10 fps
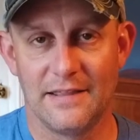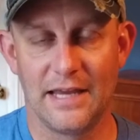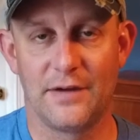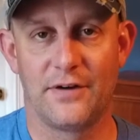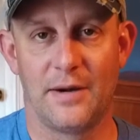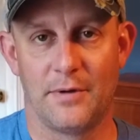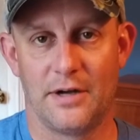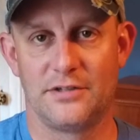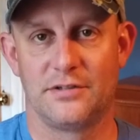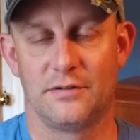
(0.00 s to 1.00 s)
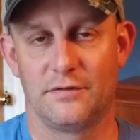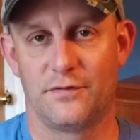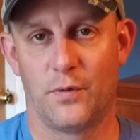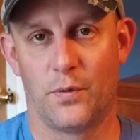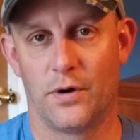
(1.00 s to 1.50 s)
Thank you very much
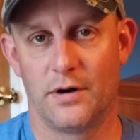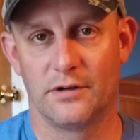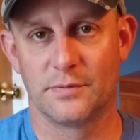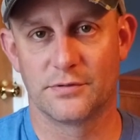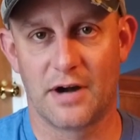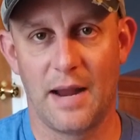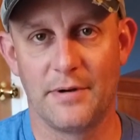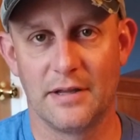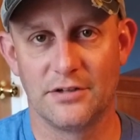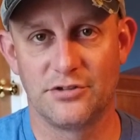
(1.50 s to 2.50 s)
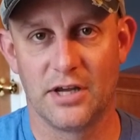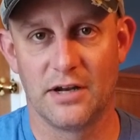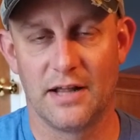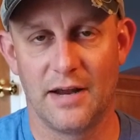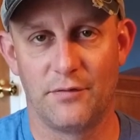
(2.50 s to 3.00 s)
for subscribing to this
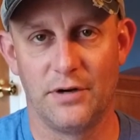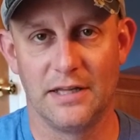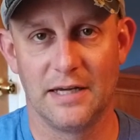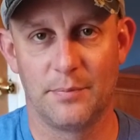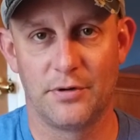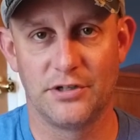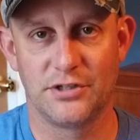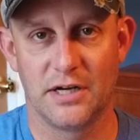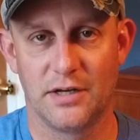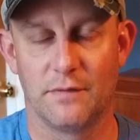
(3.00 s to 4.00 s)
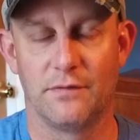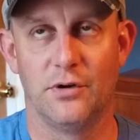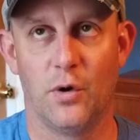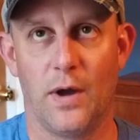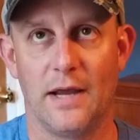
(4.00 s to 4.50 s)
channel. I really appreciate it. You have
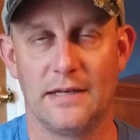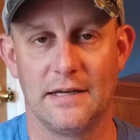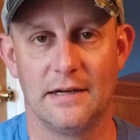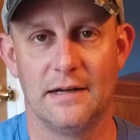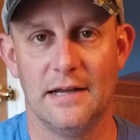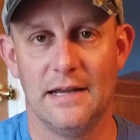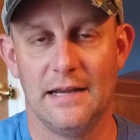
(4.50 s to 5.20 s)
no idea.